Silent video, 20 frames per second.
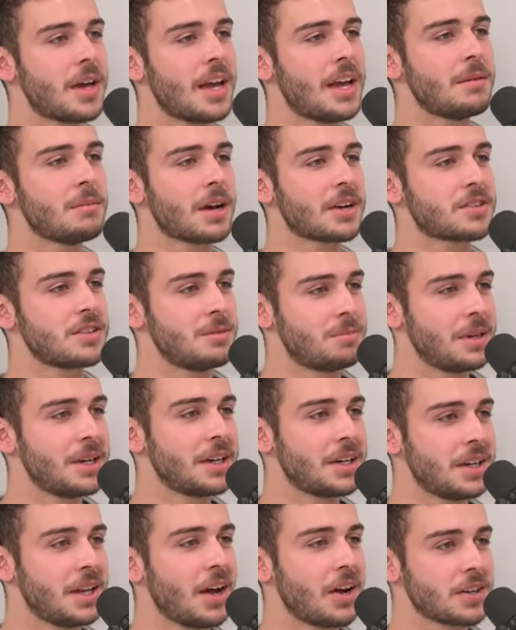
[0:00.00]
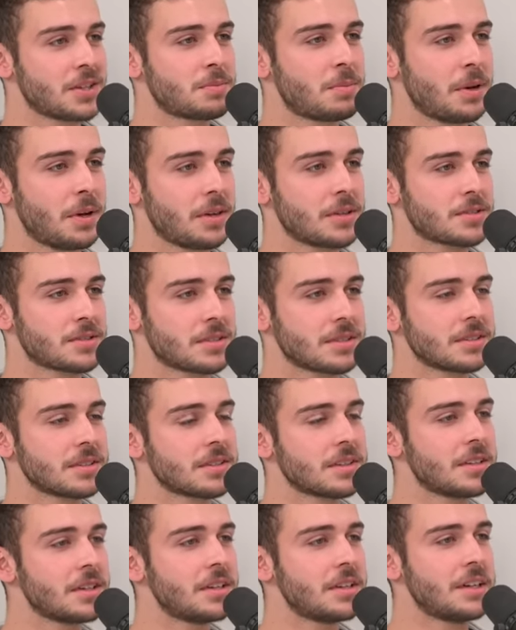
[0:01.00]
him actually being a nice person.
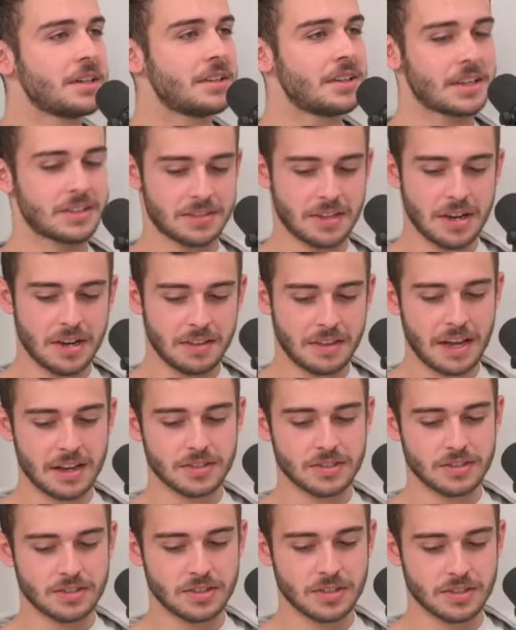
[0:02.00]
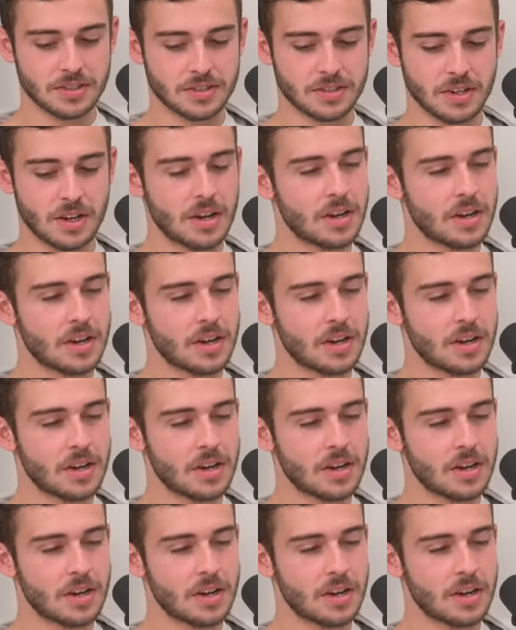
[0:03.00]
That's that's just